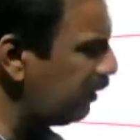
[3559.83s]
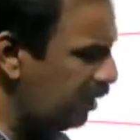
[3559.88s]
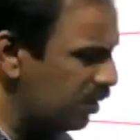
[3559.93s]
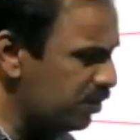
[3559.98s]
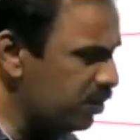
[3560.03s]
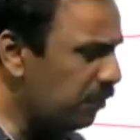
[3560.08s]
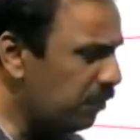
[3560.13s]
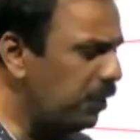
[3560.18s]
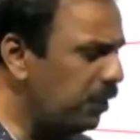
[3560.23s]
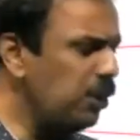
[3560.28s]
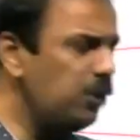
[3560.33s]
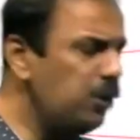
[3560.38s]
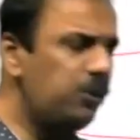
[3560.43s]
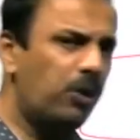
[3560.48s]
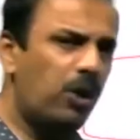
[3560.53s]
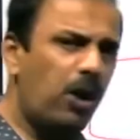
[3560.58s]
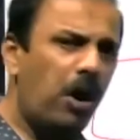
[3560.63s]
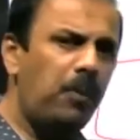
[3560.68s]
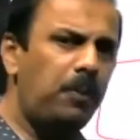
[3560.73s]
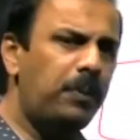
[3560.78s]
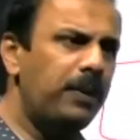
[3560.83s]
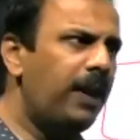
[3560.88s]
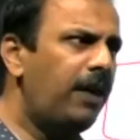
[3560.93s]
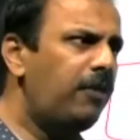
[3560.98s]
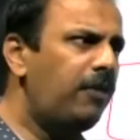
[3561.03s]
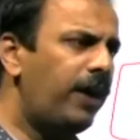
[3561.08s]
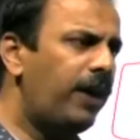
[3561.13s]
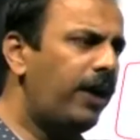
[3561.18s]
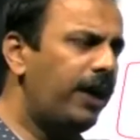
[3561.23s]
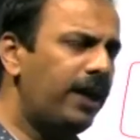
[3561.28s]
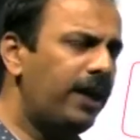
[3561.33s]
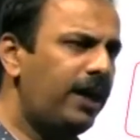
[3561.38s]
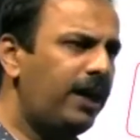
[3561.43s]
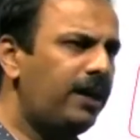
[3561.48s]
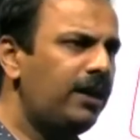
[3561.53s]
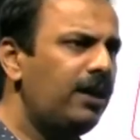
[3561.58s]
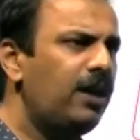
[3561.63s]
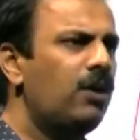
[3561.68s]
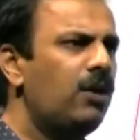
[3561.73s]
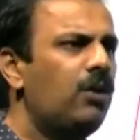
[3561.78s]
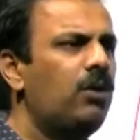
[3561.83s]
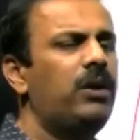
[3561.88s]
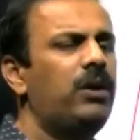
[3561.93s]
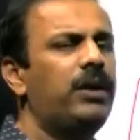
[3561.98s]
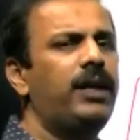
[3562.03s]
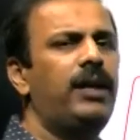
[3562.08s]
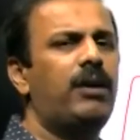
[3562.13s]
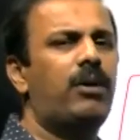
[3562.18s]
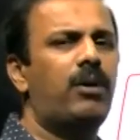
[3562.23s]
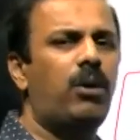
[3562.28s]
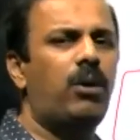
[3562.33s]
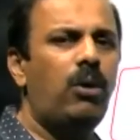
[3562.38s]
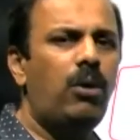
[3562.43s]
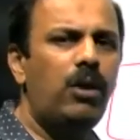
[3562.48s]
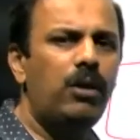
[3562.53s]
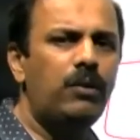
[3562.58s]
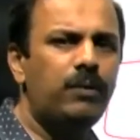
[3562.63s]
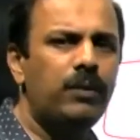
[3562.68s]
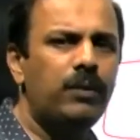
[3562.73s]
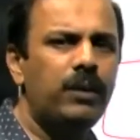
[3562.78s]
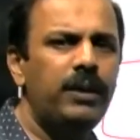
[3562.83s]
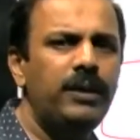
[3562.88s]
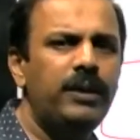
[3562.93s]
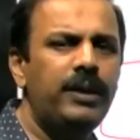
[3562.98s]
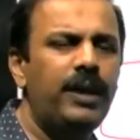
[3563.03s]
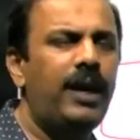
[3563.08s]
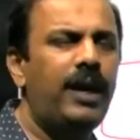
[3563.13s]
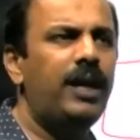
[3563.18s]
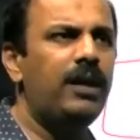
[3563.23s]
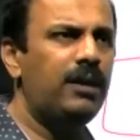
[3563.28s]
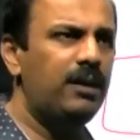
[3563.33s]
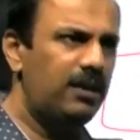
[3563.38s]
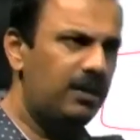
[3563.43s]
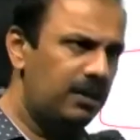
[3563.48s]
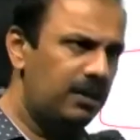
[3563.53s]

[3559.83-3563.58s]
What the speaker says: So when you drop a wire or a rod in the